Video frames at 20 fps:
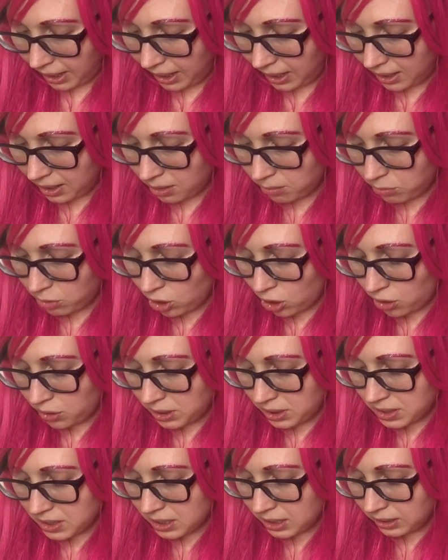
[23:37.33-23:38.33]
I'm
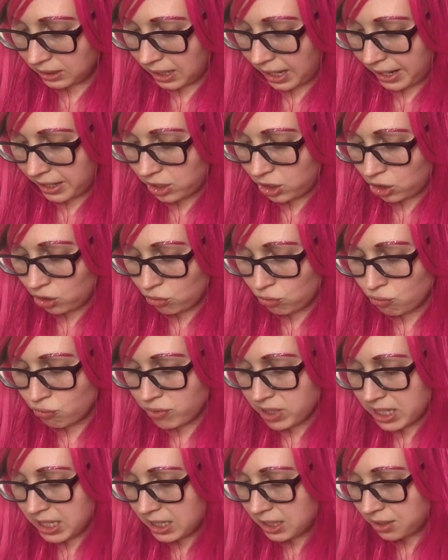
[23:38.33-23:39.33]
going to let you
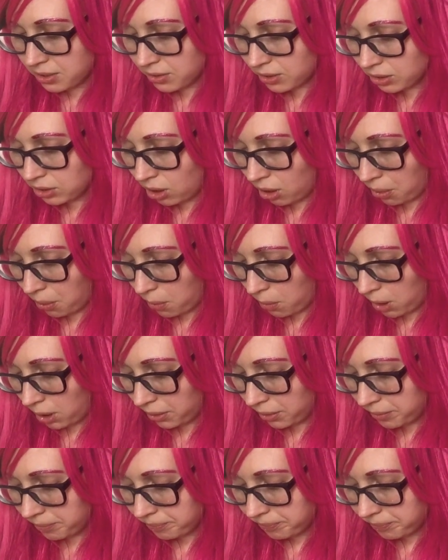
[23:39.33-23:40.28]
read the long one.